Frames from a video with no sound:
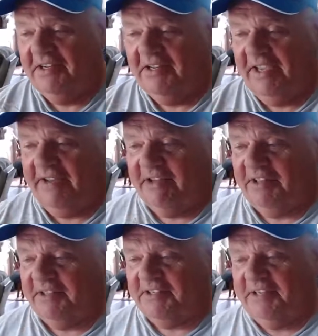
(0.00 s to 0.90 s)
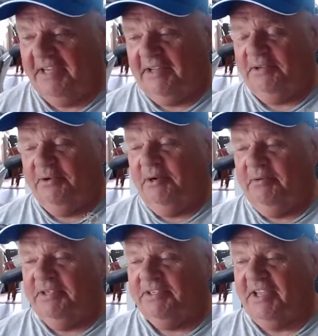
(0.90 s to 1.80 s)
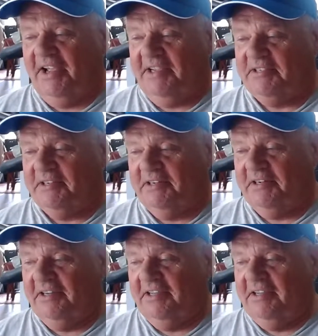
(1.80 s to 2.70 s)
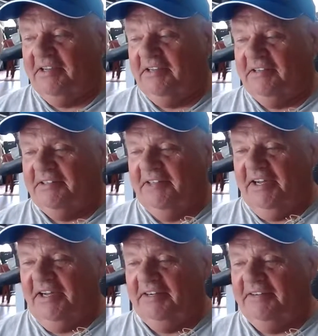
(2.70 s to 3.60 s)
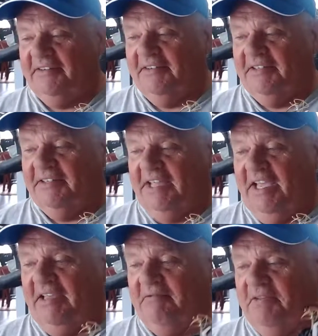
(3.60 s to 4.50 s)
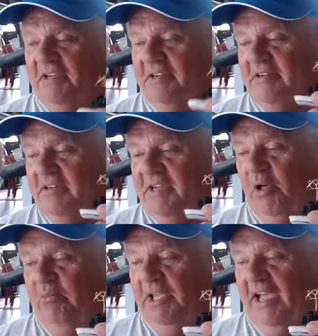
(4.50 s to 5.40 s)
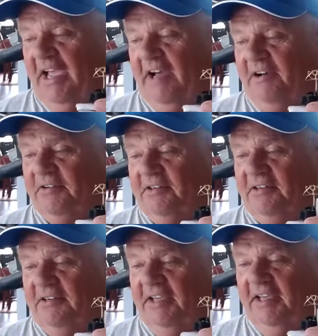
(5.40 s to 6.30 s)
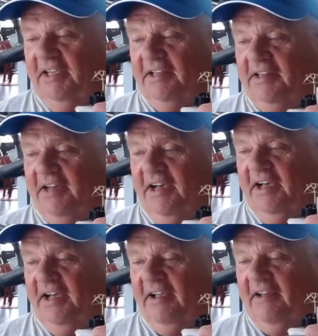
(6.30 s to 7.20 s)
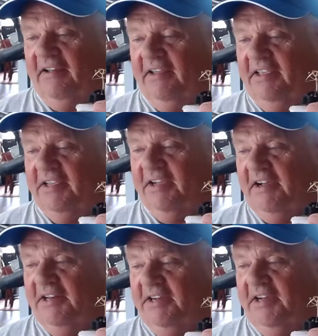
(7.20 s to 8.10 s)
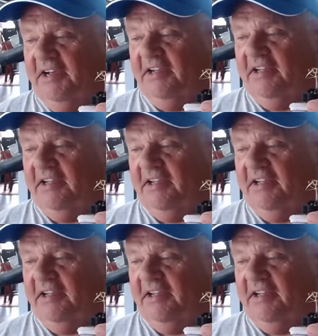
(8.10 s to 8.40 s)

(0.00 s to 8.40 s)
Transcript: Yeah, I've got this down to a science here. Now, Dave helped me out, and he kind of.